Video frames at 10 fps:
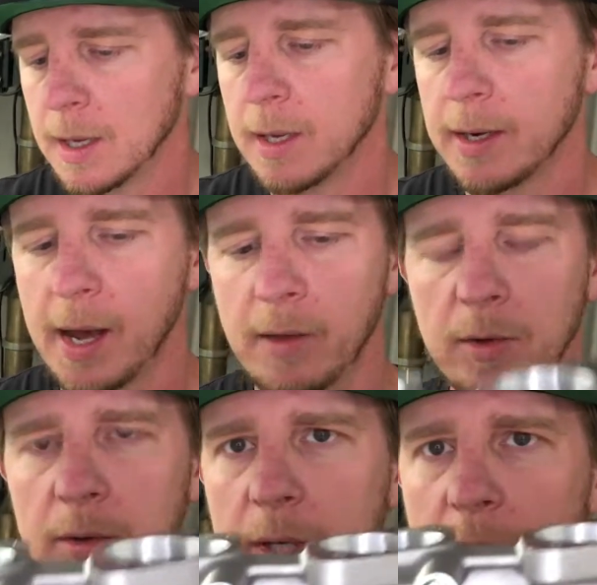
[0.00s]
Now, the
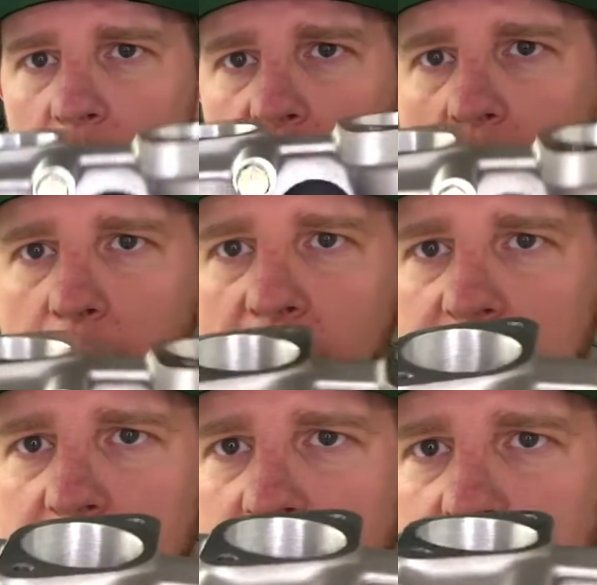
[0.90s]
only drawback
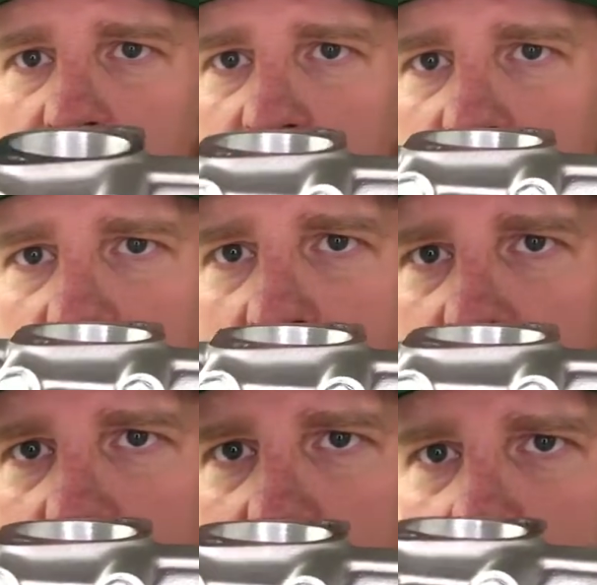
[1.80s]
to this is that
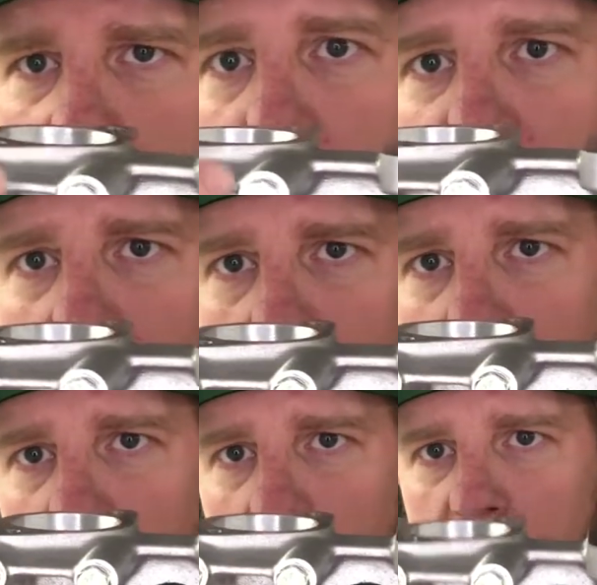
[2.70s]
the
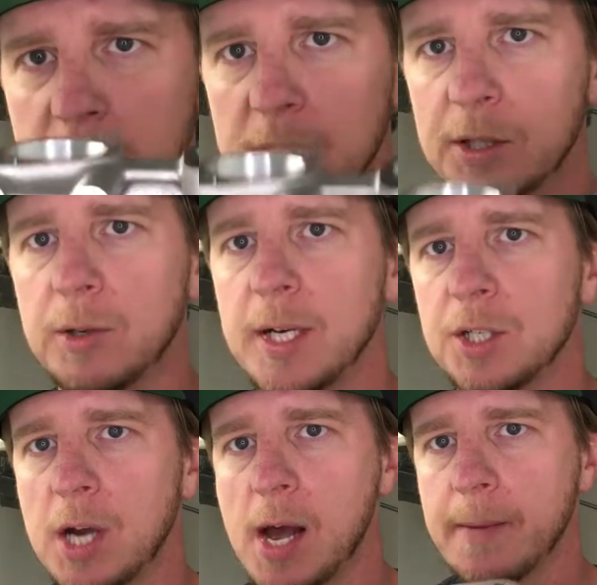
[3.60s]
middle one is a straight
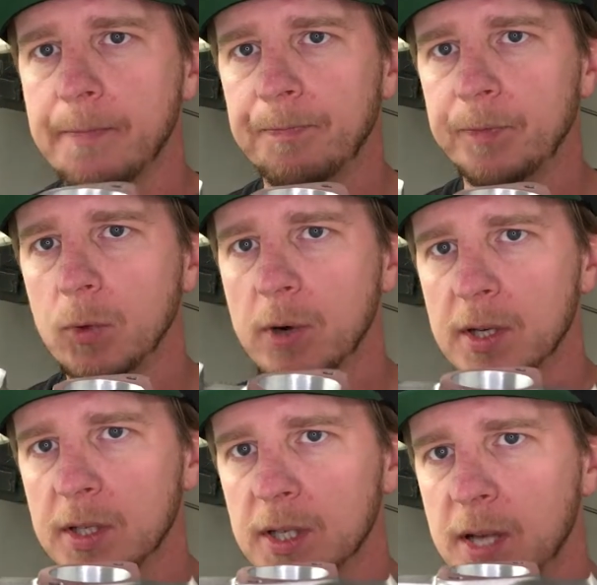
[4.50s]
shot,
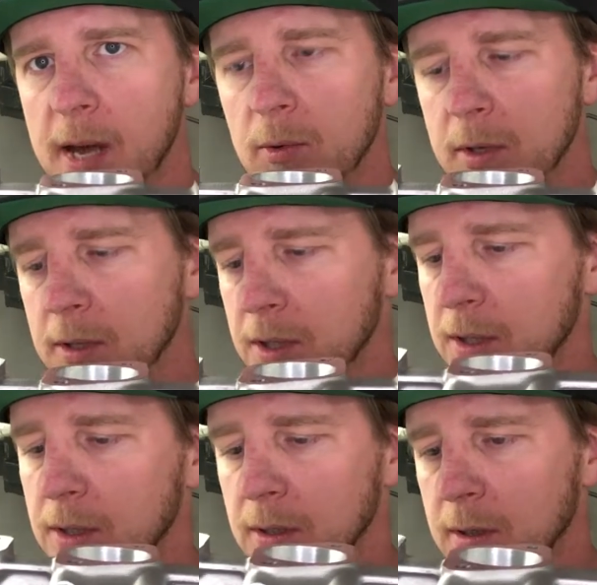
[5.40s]
whereas the side
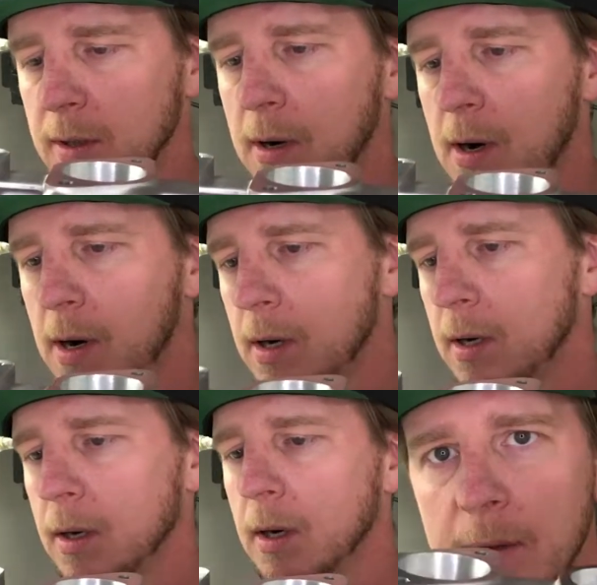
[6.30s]
ones
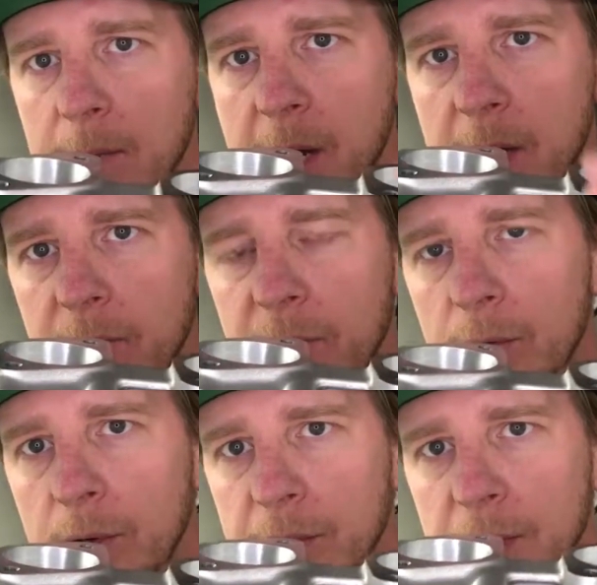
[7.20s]
are air and
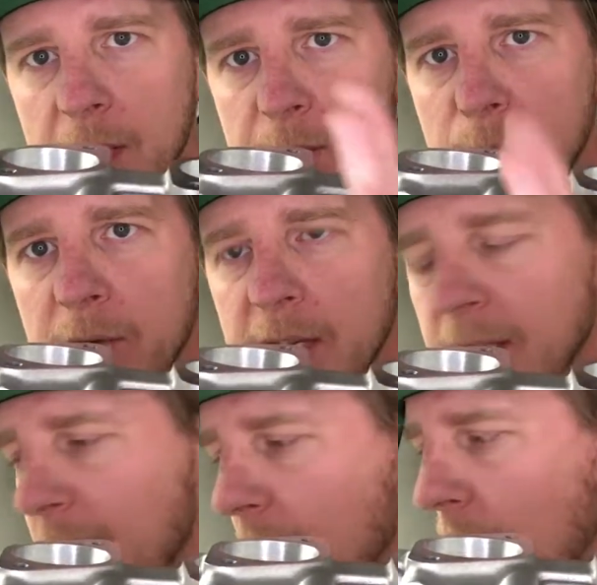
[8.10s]
fuel is moving
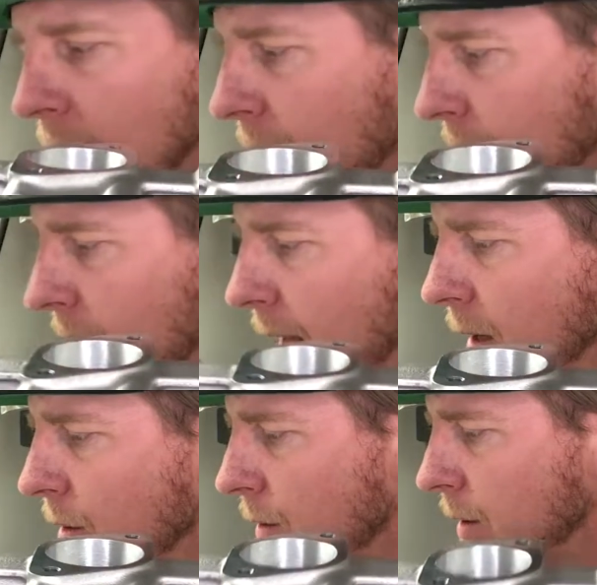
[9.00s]
down at an
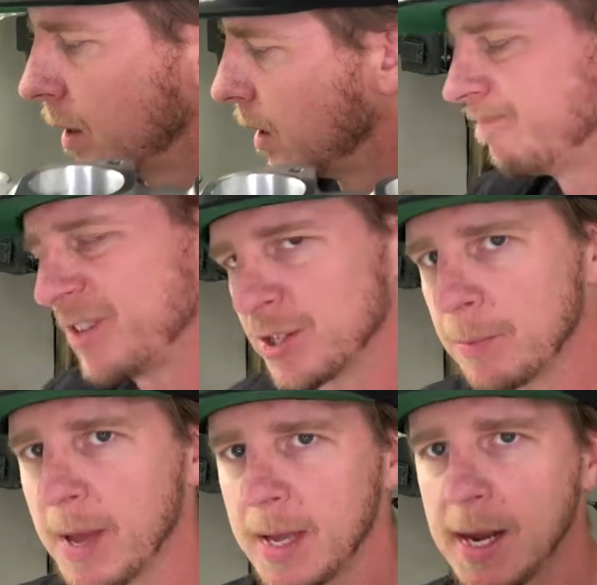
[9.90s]
angle. There's
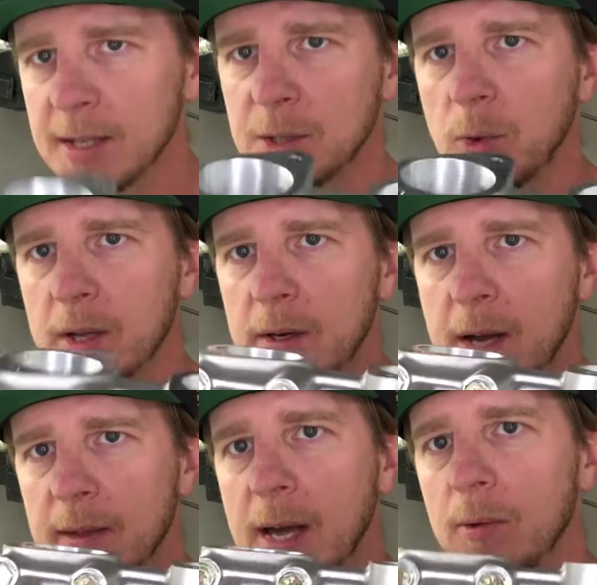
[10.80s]
debate as to whether or
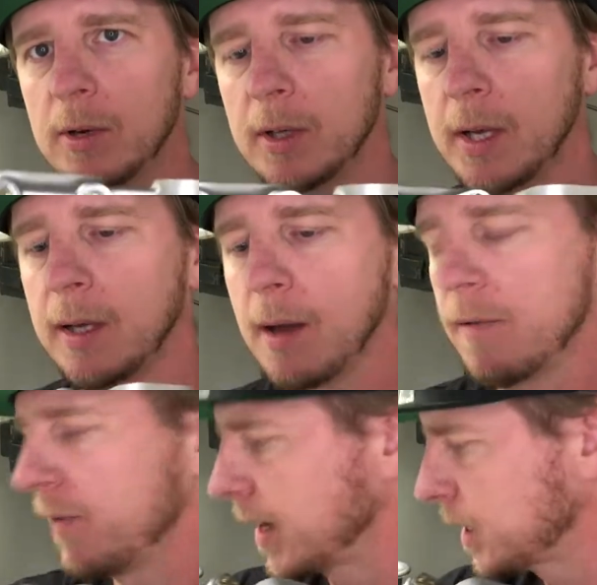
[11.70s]
not that really
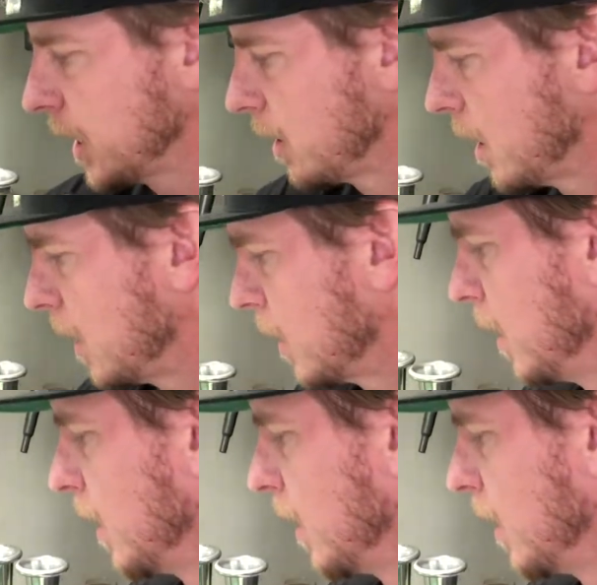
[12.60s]
affects anything.